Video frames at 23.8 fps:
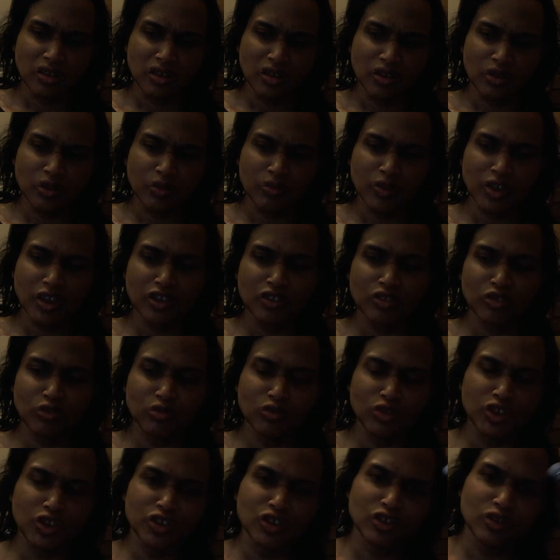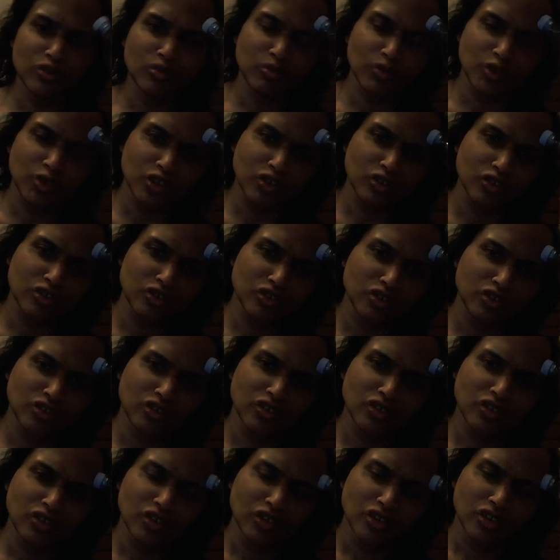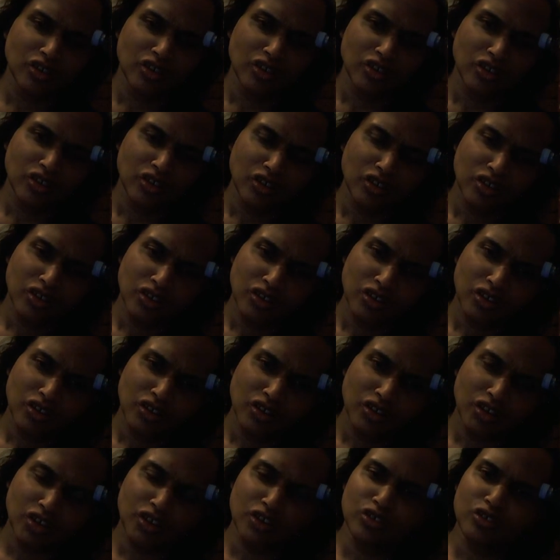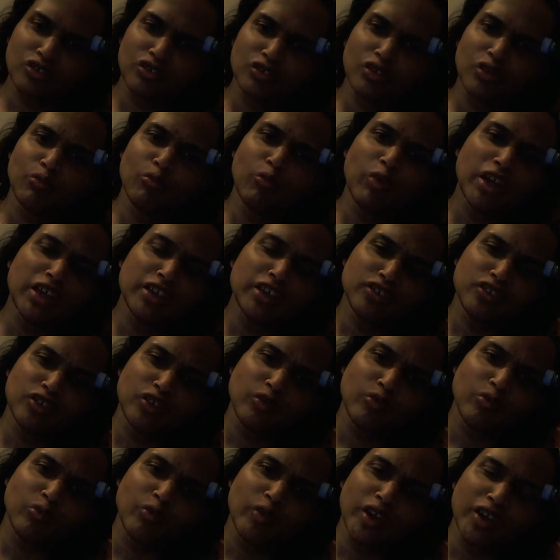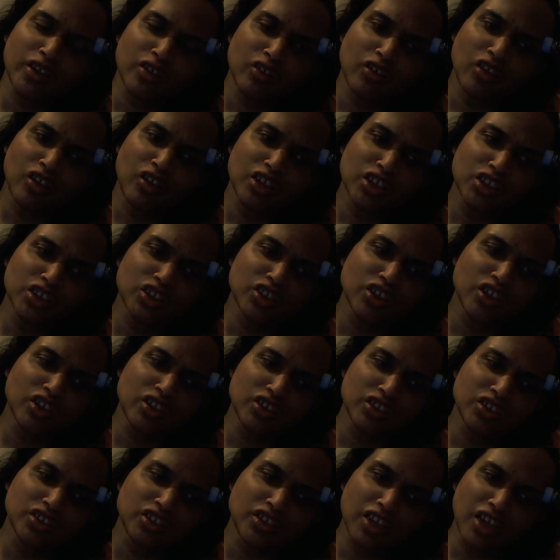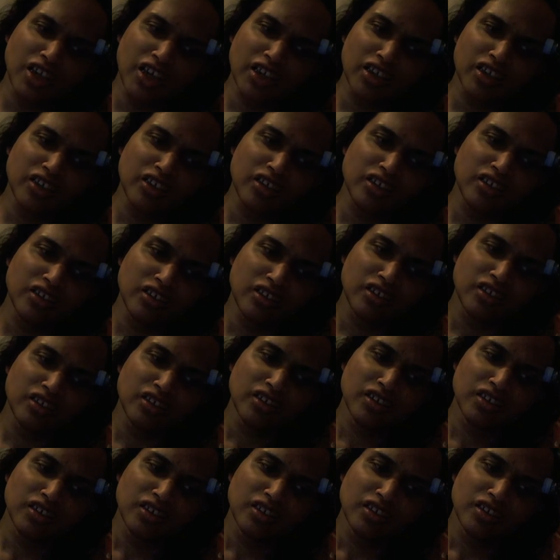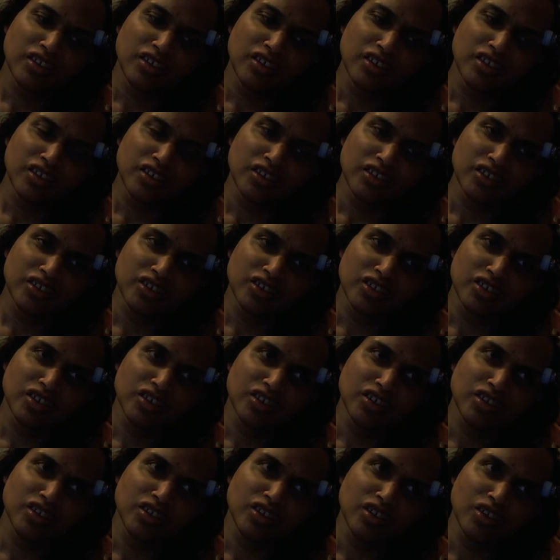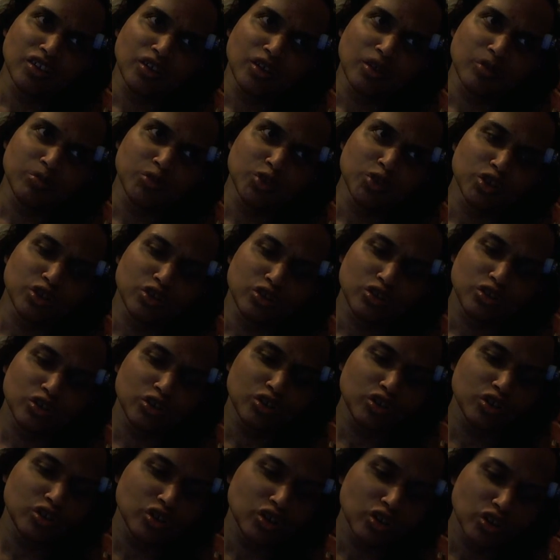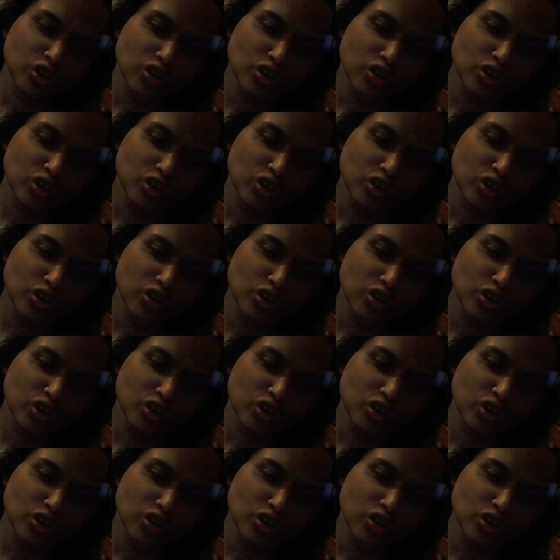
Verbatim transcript: I hope that's the reason because it is to the best of my knowledge and understanding that the Optus